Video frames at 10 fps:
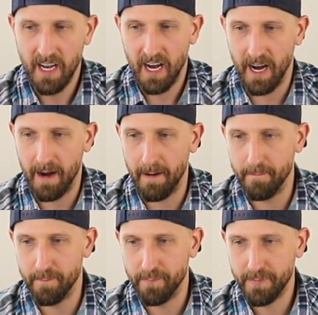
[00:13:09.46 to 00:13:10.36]

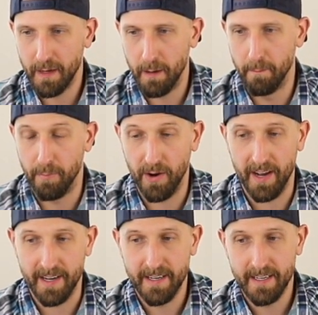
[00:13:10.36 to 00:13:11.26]

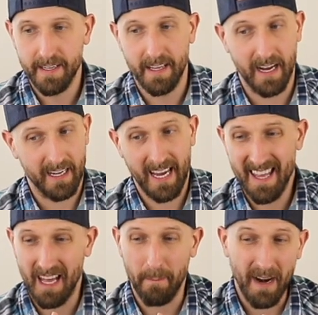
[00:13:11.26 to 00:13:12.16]
But
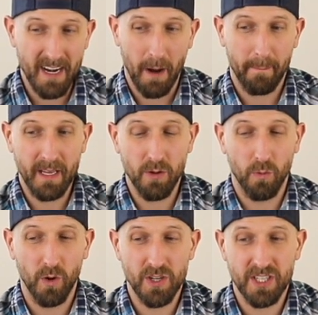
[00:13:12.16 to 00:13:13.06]
again, that might not be the
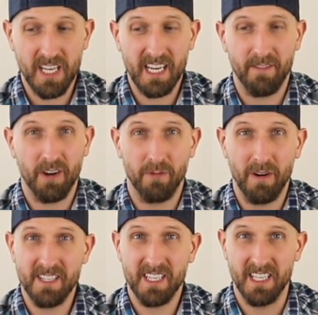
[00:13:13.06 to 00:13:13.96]
worst thing if you're a
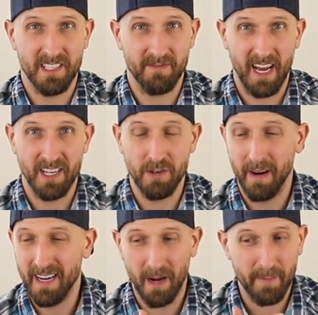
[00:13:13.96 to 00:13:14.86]
Redskins fan. You
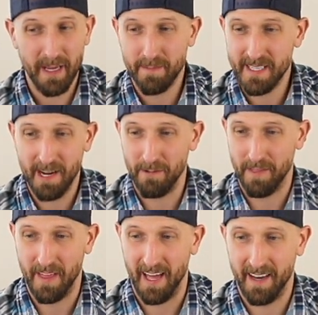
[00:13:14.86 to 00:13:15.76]
might not be upset
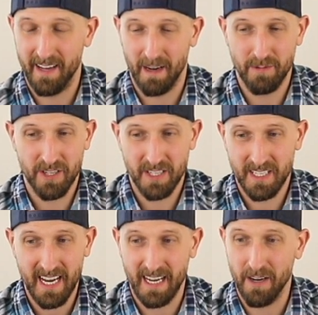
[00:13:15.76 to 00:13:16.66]
with that. I'm just
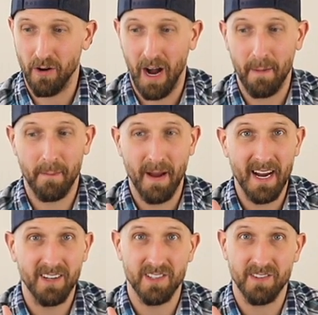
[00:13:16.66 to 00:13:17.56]
saying, you know, I'm a
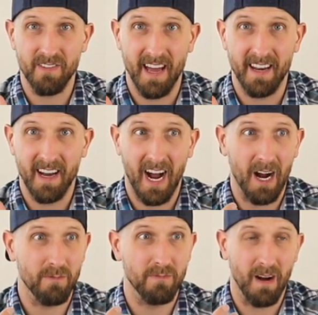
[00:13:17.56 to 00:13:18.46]
Bengals fan.
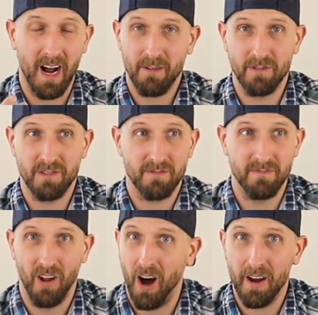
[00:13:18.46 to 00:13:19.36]
I was
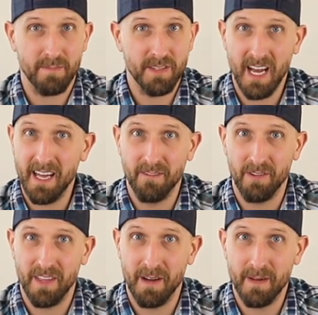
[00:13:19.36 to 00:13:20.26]
not upset
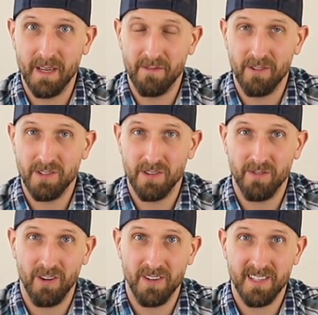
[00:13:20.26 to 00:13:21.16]
with them being first
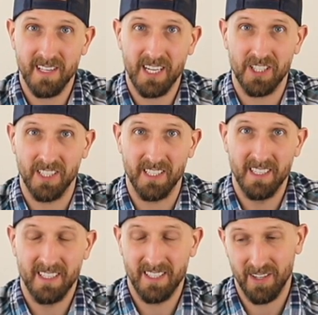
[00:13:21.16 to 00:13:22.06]
overall selection.
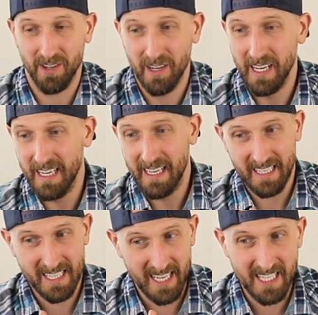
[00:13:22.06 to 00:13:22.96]
So
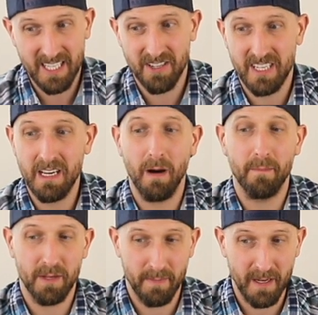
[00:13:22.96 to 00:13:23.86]
it sets your team
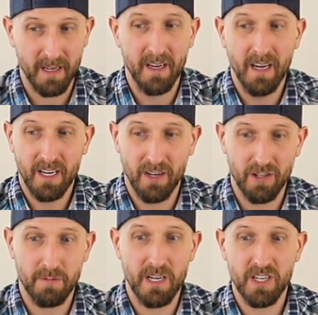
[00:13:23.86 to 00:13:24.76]
up to be, you know,
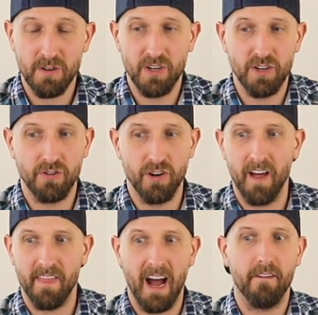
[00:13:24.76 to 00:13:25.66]
especially when you're
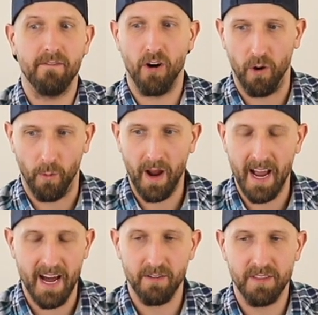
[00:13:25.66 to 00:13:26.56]
not that far away.
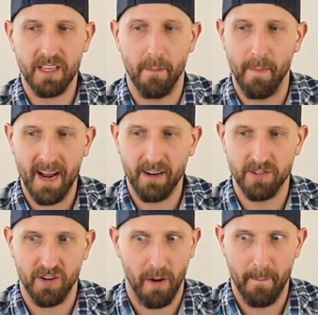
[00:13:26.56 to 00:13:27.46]
I don't think the
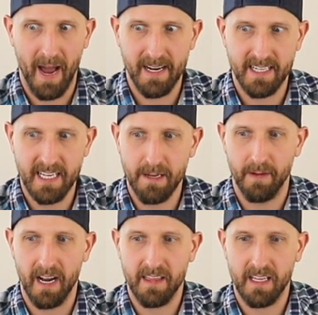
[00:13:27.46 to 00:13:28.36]
Bengals are a bad team,
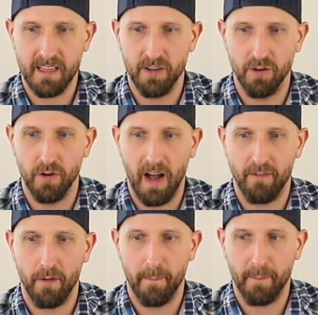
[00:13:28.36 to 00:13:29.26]
and I think they'll
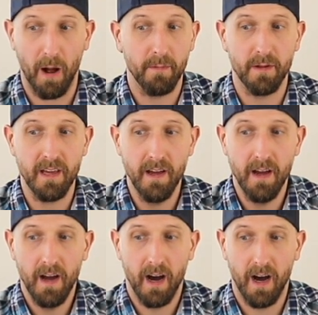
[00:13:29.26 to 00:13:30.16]
have probably
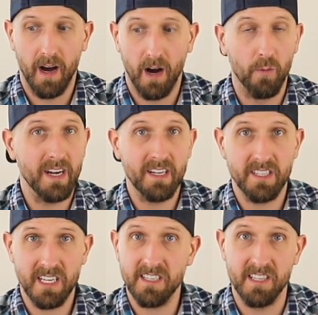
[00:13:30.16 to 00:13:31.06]
a winning
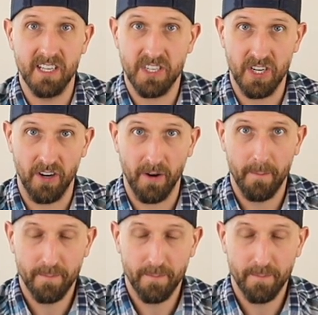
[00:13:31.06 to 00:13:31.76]
season this year.